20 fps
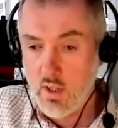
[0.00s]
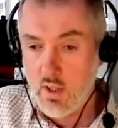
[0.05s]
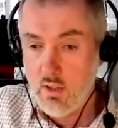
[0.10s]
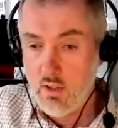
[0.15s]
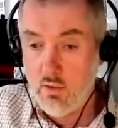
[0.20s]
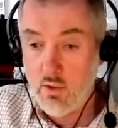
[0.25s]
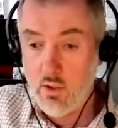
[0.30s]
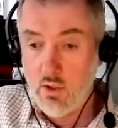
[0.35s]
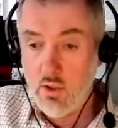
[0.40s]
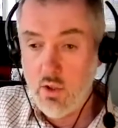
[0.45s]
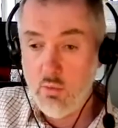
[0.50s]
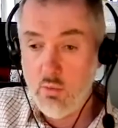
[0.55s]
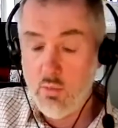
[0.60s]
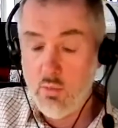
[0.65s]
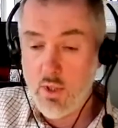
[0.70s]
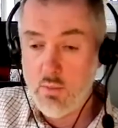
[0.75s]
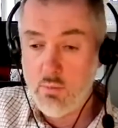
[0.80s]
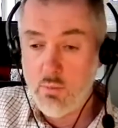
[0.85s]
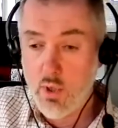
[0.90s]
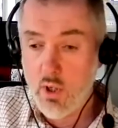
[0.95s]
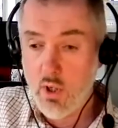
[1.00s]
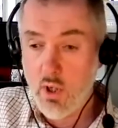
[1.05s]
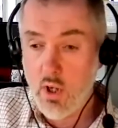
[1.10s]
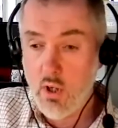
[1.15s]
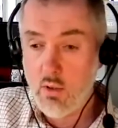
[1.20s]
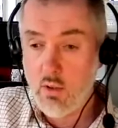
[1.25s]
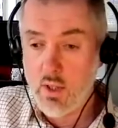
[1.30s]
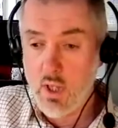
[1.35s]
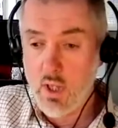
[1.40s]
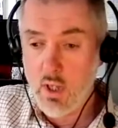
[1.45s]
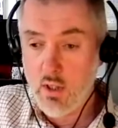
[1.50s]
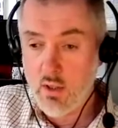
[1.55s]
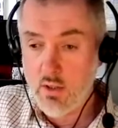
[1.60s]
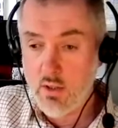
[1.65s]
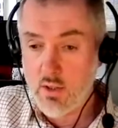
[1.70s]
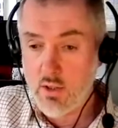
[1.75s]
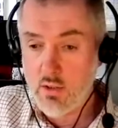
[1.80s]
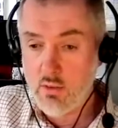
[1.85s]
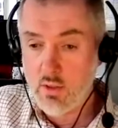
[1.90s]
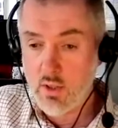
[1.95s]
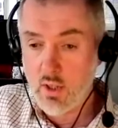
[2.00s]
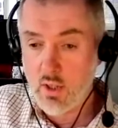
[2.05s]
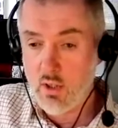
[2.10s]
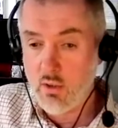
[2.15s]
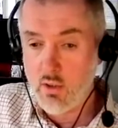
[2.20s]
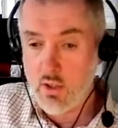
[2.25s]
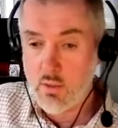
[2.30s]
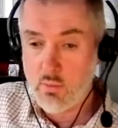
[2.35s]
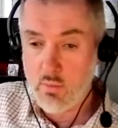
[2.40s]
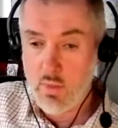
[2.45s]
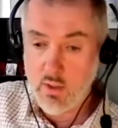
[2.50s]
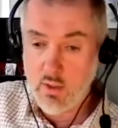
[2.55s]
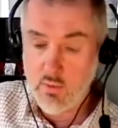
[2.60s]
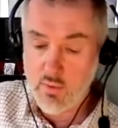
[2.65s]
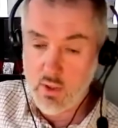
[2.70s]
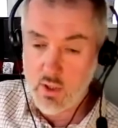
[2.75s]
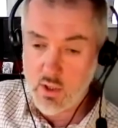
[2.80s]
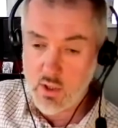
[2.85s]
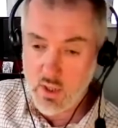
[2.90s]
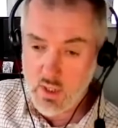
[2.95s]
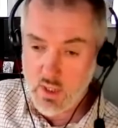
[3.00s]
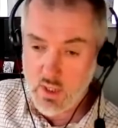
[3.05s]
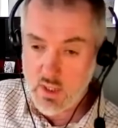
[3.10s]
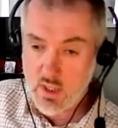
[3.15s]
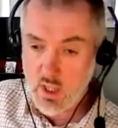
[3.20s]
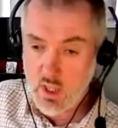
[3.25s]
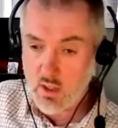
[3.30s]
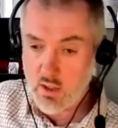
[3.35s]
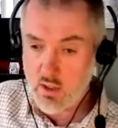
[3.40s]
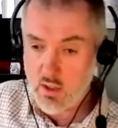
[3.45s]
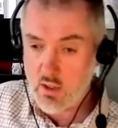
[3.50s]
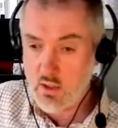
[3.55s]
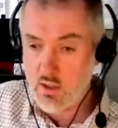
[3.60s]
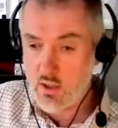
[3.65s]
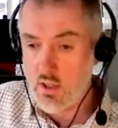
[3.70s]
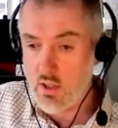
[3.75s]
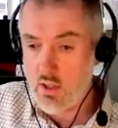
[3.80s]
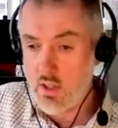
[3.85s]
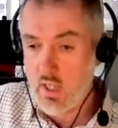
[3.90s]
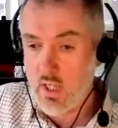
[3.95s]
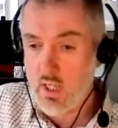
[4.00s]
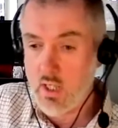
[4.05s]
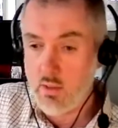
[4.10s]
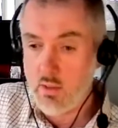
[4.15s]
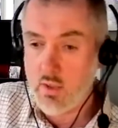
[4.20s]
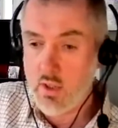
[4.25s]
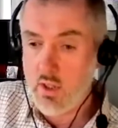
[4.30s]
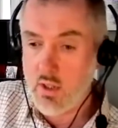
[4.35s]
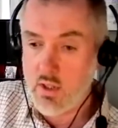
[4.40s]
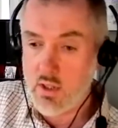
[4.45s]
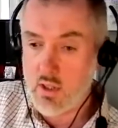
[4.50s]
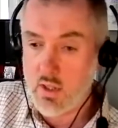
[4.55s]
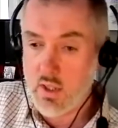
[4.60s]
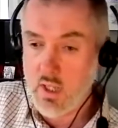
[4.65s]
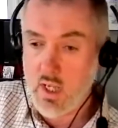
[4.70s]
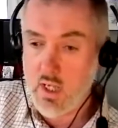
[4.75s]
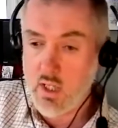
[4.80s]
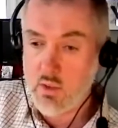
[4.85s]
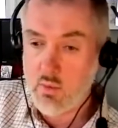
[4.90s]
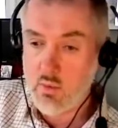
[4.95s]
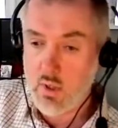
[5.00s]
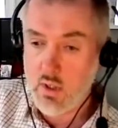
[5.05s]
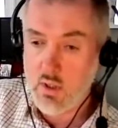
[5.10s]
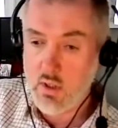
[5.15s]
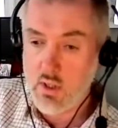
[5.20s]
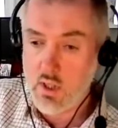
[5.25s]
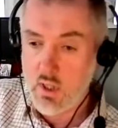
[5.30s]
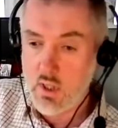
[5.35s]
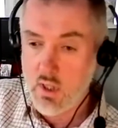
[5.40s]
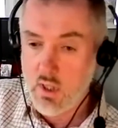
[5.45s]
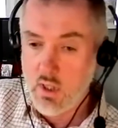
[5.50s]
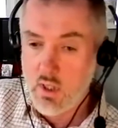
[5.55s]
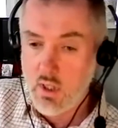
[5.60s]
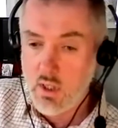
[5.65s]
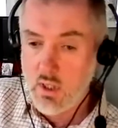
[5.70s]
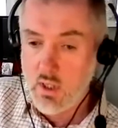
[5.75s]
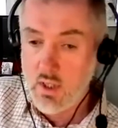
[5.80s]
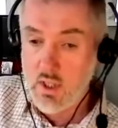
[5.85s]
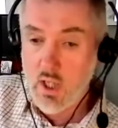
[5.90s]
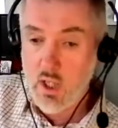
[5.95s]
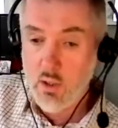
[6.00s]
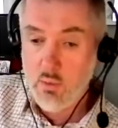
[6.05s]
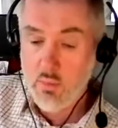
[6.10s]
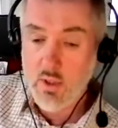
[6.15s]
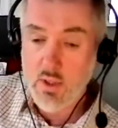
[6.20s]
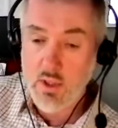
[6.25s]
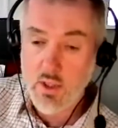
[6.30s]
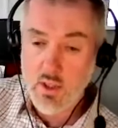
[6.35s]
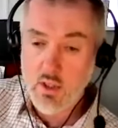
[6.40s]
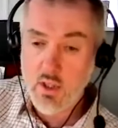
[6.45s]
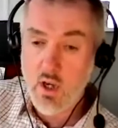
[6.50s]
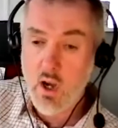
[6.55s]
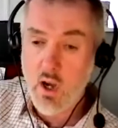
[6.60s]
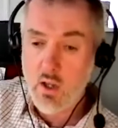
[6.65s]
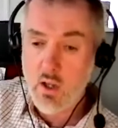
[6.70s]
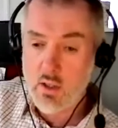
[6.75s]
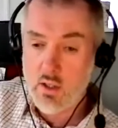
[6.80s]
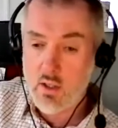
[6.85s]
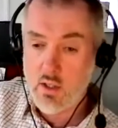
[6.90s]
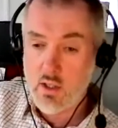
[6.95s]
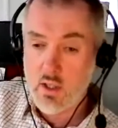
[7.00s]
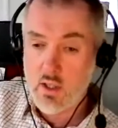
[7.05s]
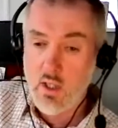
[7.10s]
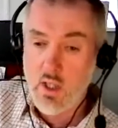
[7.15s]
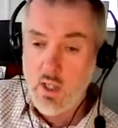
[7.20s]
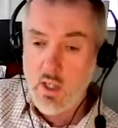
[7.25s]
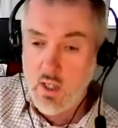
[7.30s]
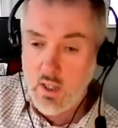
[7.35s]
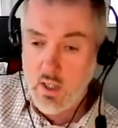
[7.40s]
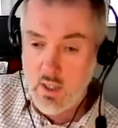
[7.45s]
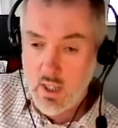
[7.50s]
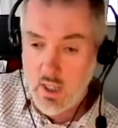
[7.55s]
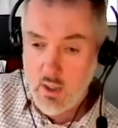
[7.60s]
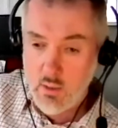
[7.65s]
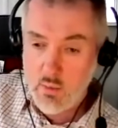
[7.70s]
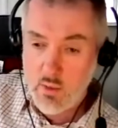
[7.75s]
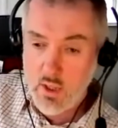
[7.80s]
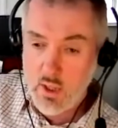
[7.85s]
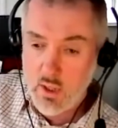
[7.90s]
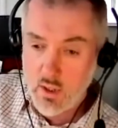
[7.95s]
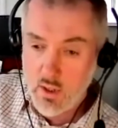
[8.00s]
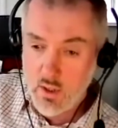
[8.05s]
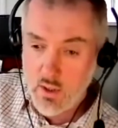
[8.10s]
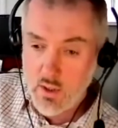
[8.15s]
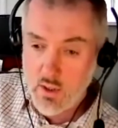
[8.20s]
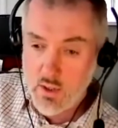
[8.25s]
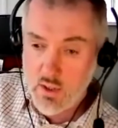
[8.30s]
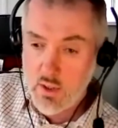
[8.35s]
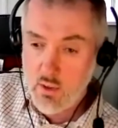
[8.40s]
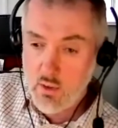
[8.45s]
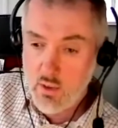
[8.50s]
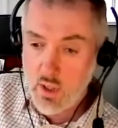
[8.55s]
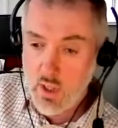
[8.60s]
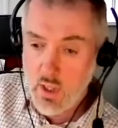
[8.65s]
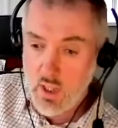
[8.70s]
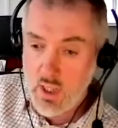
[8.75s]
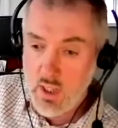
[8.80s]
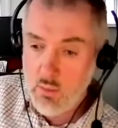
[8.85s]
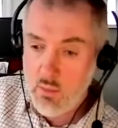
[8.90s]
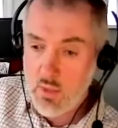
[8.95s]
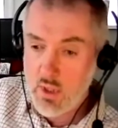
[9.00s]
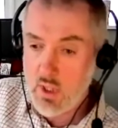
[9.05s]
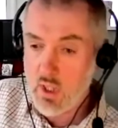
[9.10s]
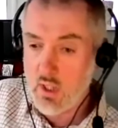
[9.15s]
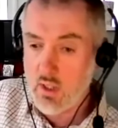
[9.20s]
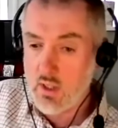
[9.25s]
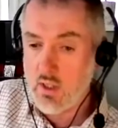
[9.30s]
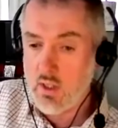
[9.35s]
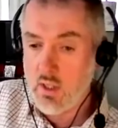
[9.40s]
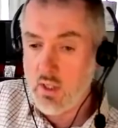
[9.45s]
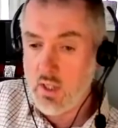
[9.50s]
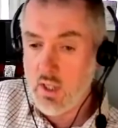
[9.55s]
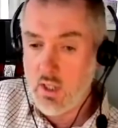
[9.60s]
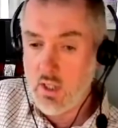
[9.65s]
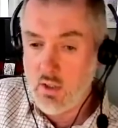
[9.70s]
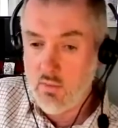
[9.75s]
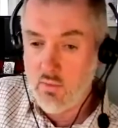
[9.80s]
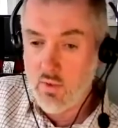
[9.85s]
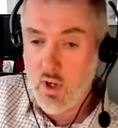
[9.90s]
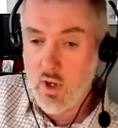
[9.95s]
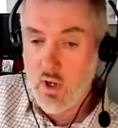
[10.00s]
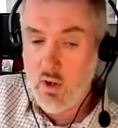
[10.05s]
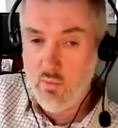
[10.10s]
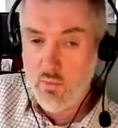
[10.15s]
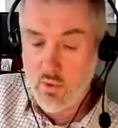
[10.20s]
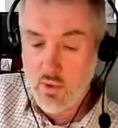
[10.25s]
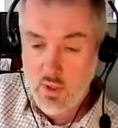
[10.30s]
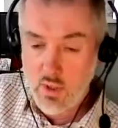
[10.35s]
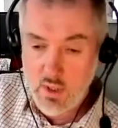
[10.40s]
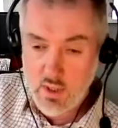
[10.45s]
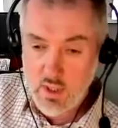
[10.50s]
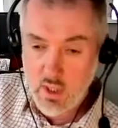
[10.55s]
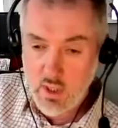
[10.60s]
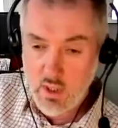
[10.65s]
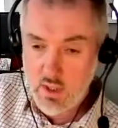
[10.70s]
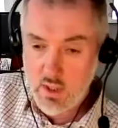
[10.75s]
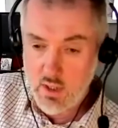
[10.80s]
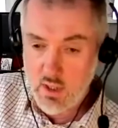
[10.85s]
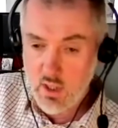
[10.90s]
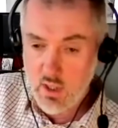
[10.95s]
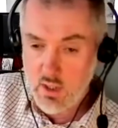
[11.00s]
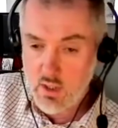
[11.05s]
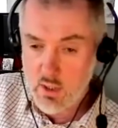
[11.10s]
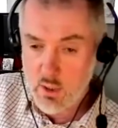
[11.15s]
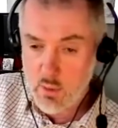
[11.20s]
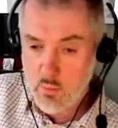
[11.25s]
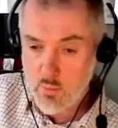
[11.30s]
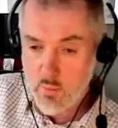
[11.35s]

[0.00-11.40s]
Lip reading: There are numerous bug hotels to encourage beneficial insects such as ladybirds and lacewings that help us as gardeners, enabling us to eliminate the need of harmful insecticides.